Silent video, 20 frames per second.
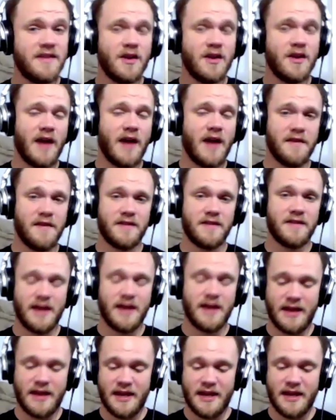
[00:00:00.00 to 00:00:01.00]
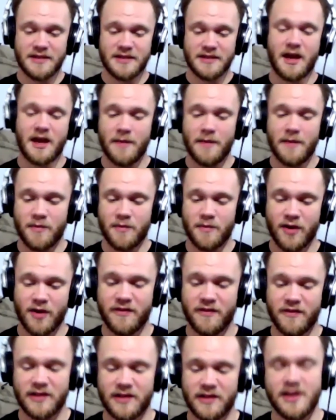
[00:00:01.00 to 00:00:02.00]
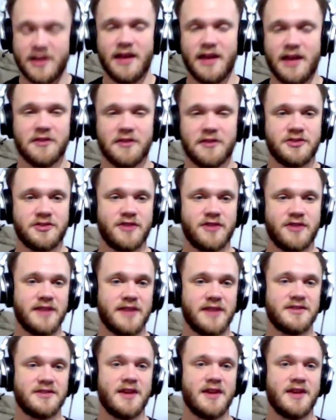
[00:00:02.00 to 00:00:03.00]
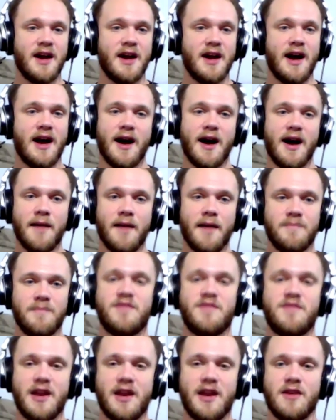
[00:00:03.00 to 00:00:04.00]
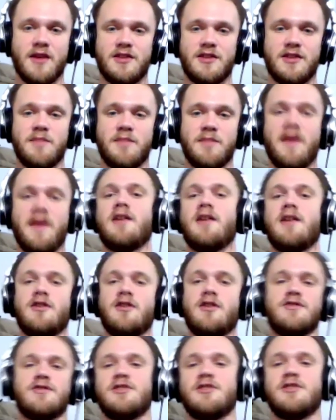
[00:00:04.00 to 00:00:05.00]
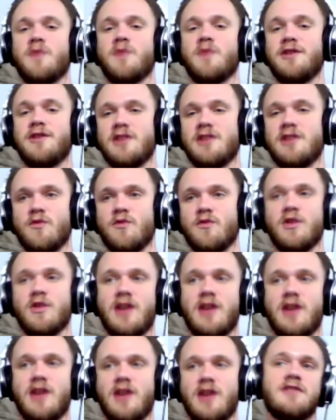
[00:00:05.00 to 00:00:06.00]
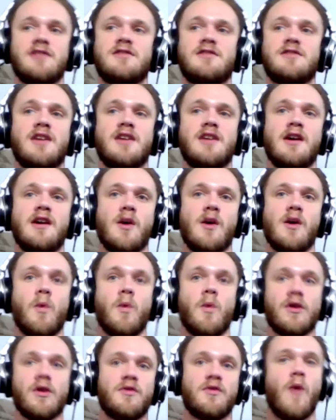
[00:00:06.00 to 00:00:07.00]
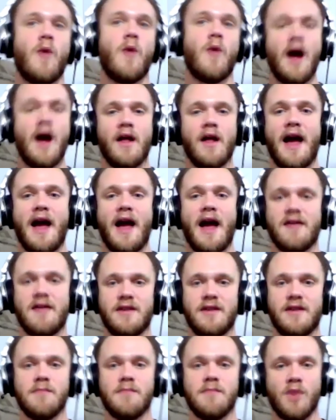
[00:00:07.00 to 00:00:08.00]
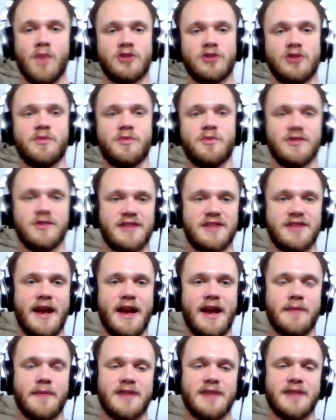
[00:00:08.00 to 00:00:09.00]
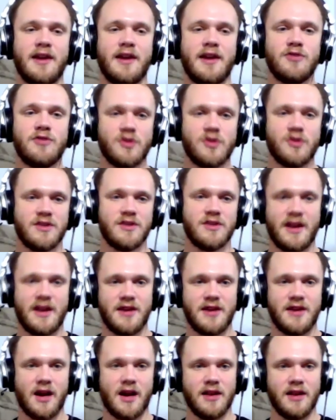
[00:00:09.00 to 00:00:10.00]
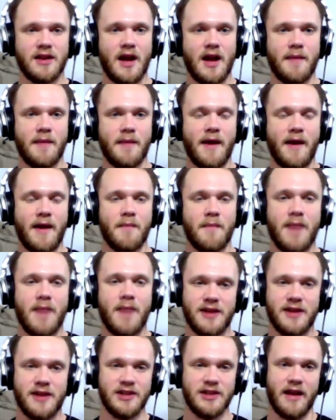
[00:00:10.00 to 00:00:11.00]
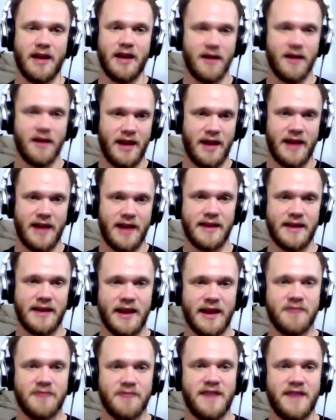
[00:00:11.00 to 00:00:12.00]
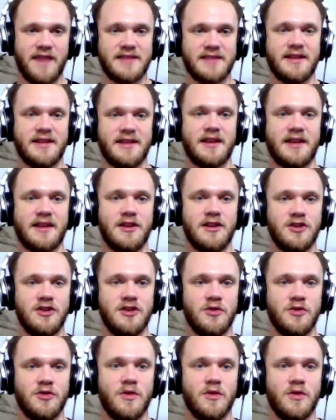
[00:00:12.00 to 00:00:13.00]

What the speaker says: I think that his comment perfectly illustrates that it, depending on your situation, it really is worthwhile having multiple setups. I know George and I talk a lot about modularity and getting a vest that can do